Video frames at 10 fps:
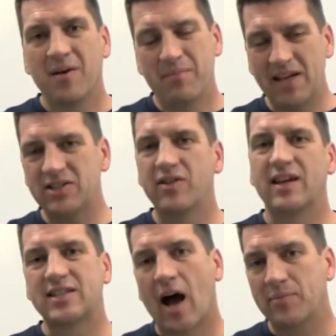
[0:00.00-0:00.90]
Basically,
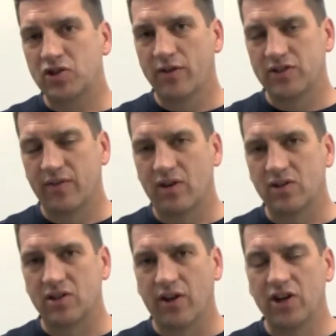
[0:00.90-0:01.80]
that top surface of the
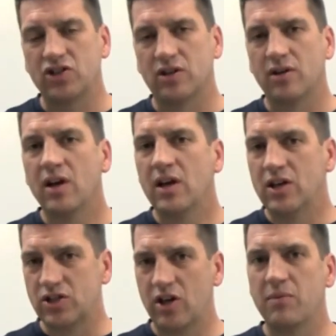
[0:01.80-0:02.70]
insulation
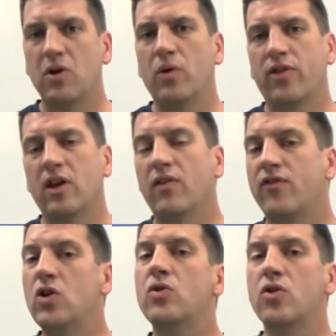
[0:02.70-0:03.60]
is going to be within a
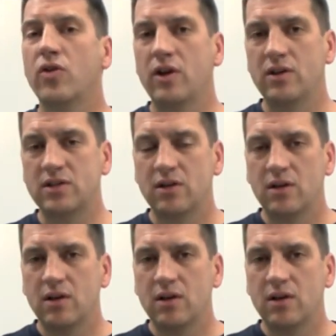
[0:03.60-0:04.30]
few degrees